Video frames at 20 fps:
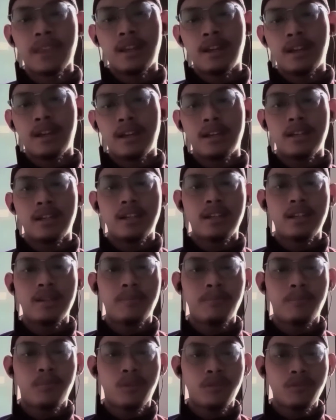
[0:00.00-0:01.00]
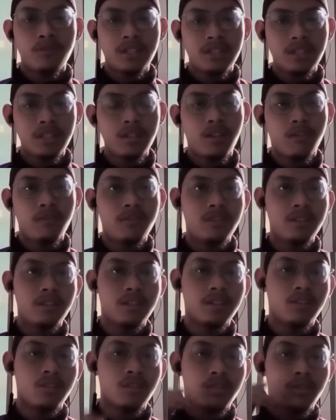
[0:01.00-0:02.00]
The provision of
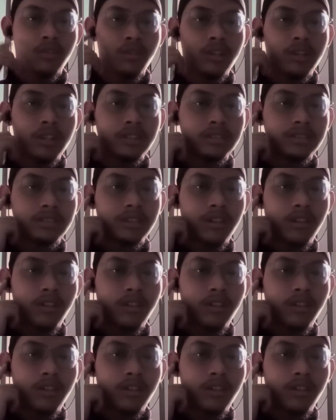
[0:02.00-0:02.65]
the Controls